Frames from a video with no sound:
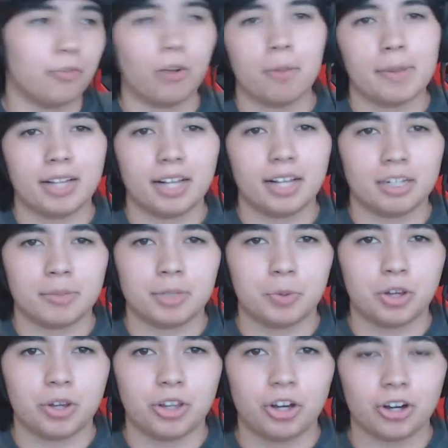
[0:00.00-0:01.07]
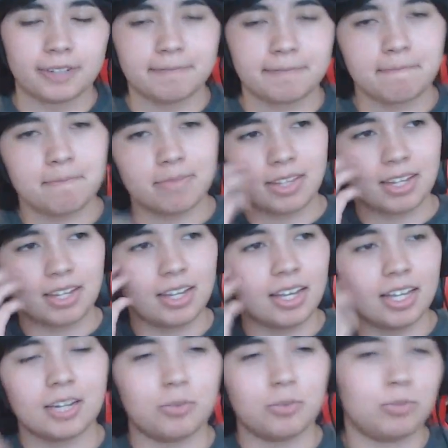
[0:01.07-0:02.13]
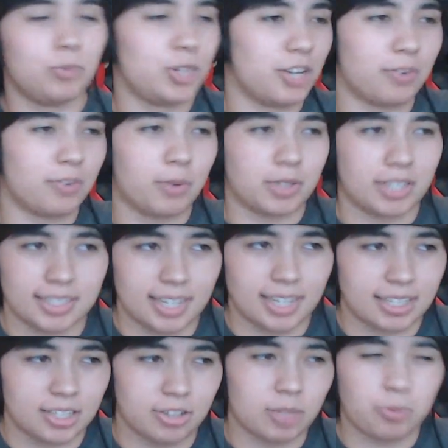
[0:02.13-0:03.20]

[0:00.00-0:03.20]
Metal Alchemist Brotherhood, whichever one they decide to use.